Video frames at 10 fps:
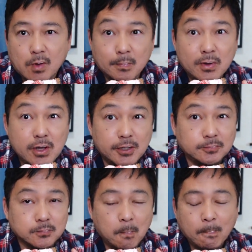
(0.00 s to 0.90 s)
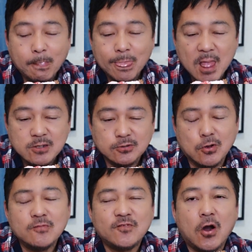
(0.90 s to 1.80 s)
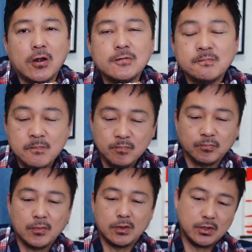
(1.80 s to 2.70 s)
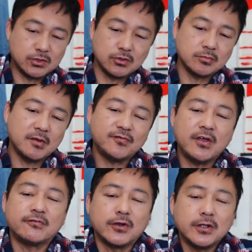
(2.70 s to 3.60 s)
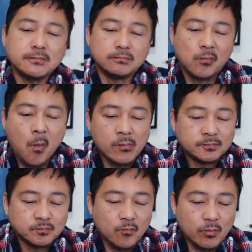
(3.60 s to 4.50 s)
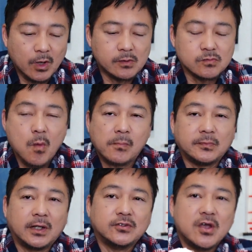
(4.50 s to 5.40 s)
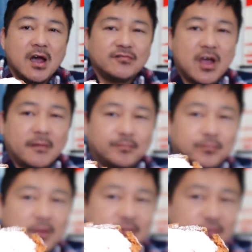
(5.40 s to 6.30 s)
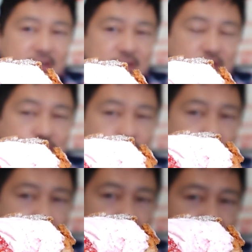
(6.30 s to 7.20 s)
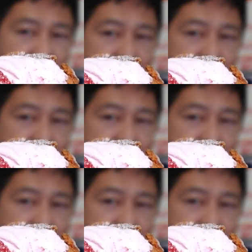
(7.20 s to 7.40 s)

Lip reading: But so far, this one's my favorite. And you have that fresh strawberry on the